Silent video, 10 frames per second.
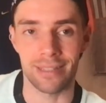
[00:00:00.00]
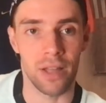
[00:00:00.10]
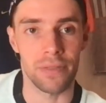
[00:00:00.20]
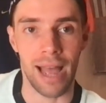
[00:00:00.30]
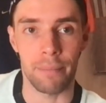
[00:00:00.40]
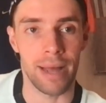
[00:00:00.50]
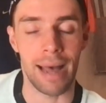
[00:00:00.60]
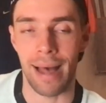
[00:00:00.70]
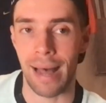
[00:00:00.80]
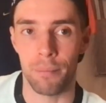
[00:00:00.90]
done that
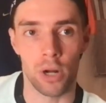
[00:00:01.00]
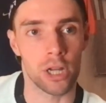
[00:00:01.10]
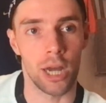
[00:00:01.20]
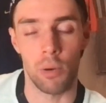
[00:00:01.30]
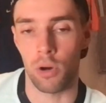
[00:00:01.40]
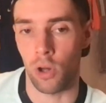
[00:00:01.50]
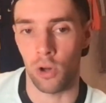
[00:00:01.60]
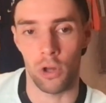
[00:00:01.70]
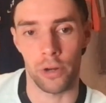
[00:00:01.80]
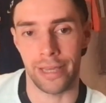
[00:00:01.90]
at Monaco
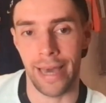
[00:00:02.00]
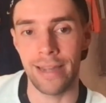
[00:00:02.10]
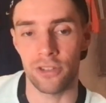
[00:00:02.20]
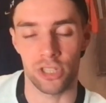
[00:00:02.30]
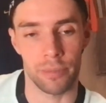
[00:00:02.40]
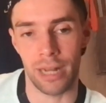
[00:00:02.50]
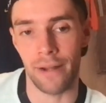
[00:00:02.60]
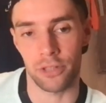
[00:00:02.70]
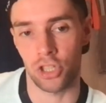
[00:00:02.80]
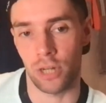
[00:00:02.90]
on occasion. So we're going to
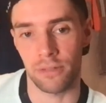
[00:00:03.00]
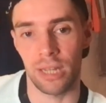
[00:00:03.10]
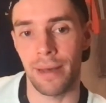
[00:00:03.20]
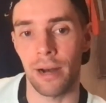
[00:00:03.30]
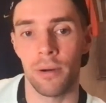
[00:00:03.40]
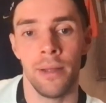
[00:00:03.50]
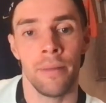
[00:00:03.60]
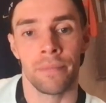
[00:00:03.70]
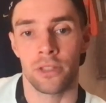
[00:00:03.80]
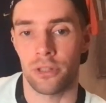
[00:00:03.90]
have to shift him out
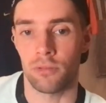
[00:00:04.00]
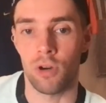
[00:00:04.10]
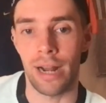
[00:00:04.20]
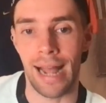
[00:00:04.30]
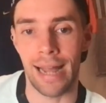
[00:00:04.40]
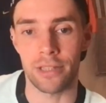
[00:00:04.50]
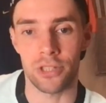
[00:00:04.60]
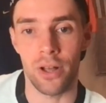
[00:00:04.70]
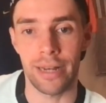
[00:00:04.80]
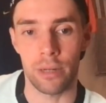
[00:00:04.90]
to the right-hand
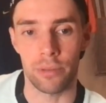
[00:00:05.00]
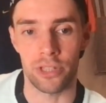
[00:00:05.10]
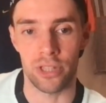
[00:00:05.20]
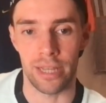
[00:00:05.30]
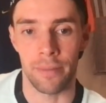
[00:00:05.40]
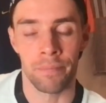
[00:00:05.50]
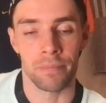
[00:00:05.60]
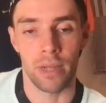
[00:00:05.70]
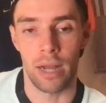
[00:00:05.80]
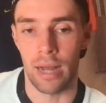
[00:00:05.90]
side, it would see.
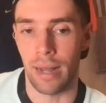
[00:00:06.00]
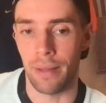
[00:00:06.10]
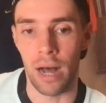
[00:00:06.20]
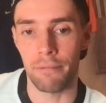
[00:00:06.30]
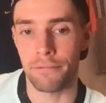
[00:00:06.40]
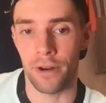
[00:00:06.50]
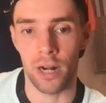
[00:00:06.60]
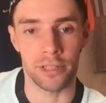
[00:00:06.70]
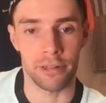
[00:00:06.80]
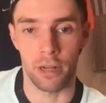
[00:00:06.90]
Up front,
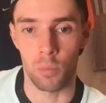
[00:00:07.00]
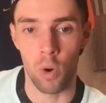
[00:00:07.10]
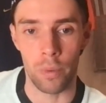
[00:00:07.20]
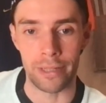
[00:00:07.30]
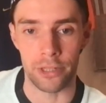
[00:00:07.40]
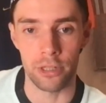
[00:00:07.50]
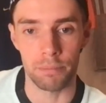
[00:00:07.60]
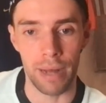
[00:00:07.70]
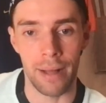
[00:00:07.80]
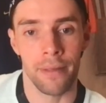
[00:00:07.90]
I don't know what we do,
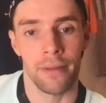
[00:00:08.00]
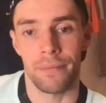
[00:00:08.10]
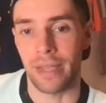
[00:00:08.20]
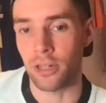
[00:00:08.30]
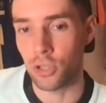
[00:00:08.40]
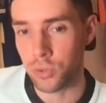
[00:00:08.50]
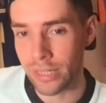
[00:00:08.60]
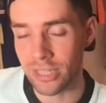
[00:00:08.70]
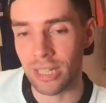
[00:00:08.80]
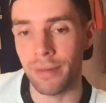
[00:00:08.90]
but the
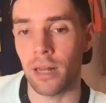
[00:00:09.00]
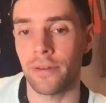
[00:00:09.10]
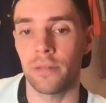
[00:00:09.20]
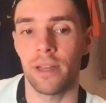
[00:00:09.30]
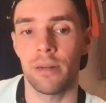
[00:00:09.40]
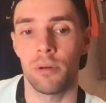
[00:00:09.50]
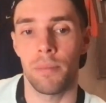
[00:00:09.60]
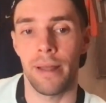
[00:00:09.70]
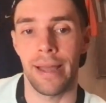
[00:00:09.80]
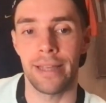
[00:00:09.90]
increasing amount of unavailable
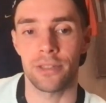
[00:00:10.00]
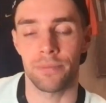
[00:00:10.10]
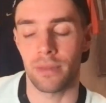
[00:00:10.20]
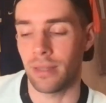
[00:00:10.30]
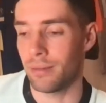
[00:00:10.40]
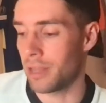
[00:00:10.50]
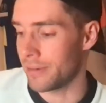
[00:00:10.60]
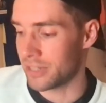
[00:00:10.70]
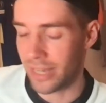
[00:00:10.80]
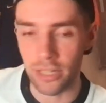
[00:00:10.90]
players, whether
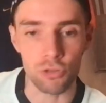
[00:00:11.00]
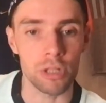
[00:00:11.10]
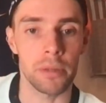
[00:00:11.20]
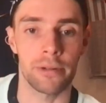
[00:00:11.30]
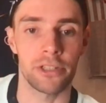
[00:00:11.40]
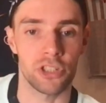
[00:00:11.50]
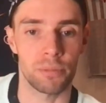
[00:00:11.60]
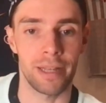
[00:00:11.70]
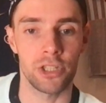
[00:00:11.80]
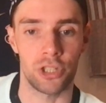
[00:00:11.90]
it's injury, whether it's
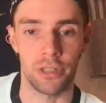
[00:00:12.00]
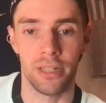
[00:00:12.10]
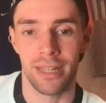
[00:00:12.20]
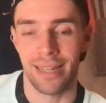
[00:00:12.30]
suspension,